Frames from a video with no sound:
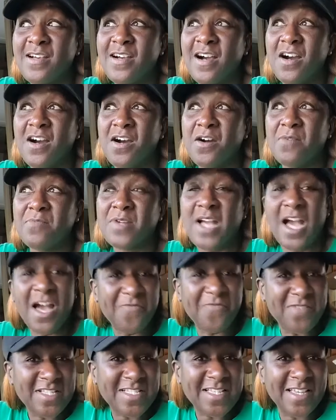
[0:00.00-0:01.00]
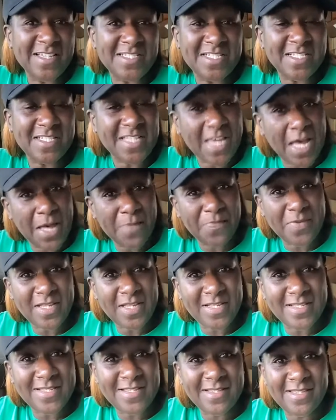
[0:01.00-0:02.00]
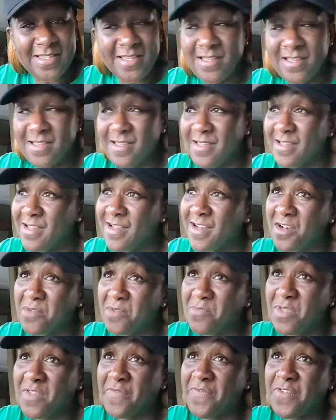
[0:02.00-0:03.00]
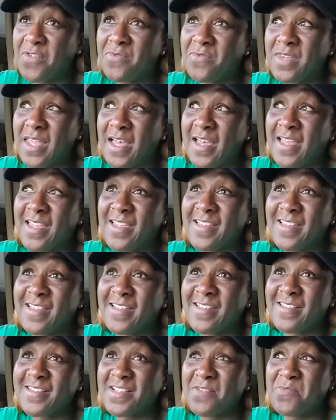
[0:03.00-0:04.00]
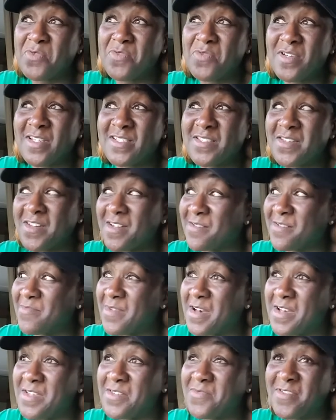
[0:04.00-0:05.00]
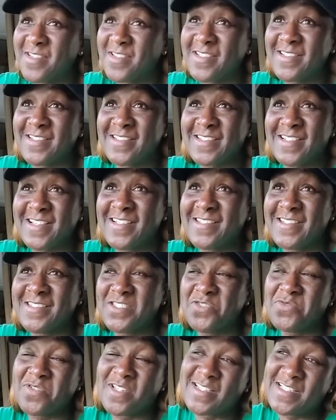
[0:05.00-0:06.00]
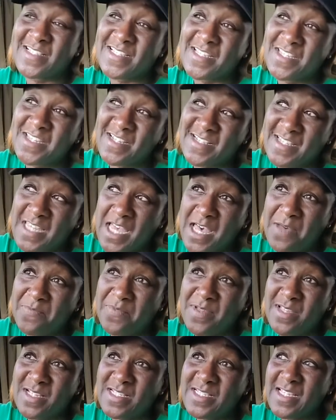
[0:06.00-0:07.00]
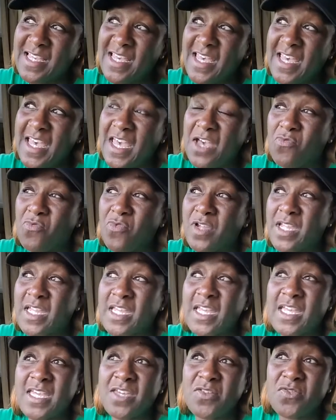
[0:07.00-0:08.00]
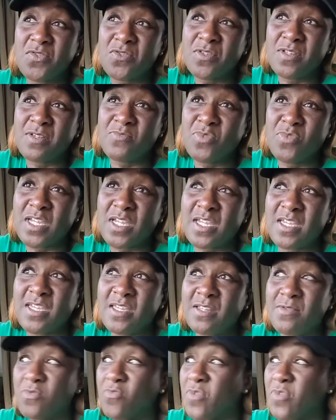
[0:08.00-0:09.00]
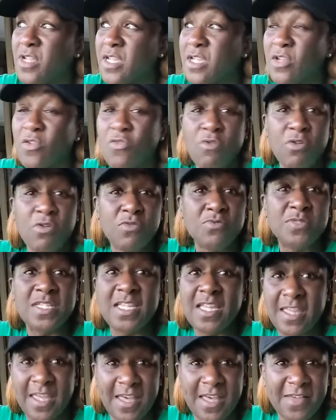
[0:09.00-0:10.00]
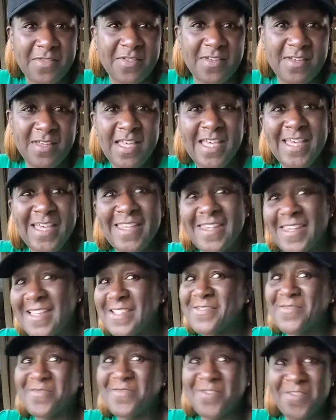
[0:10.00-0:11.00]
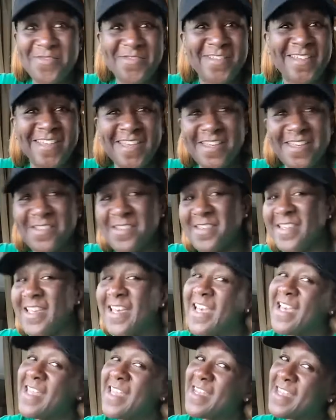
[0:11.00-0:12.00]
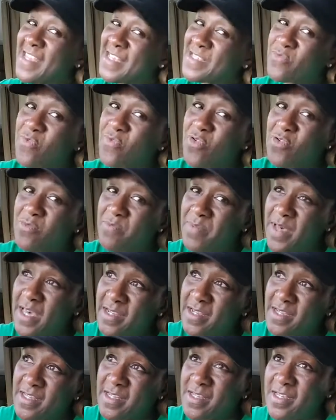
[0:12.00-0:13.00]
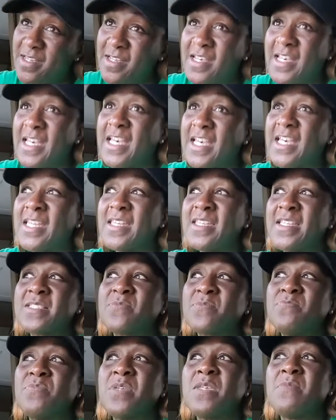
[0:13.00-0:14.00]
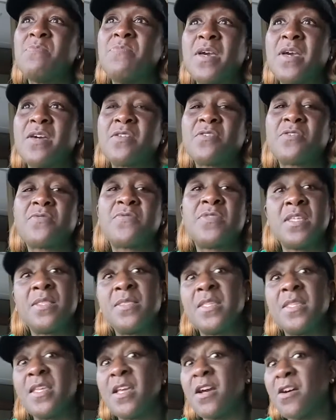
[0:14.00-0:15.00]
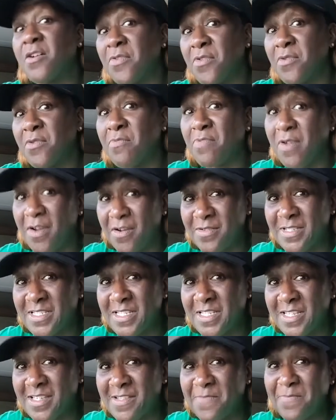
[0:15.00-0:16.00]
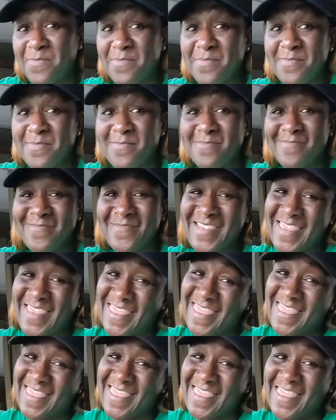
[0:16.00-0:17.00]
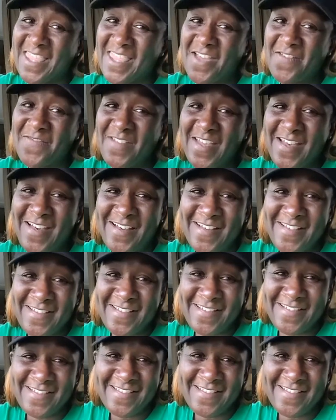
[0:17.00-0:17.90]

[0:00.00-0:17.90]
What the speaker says: conversation topics. If you like something you want to talk about, you want to discuss, you can send your topics and we can hit on them. We can grow together. Let's grow together and let's grow better and let's be better than the other person. Love y'all.